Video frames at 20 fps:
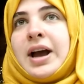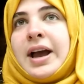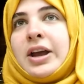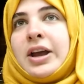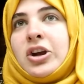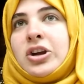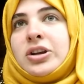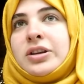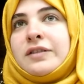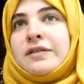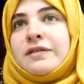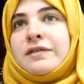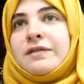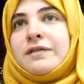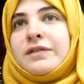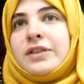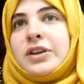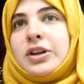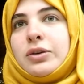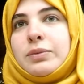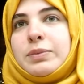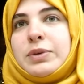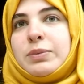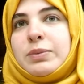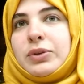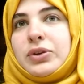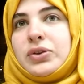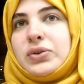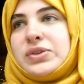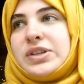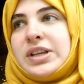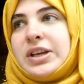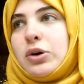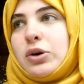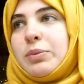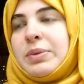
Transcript: I heard of you know people using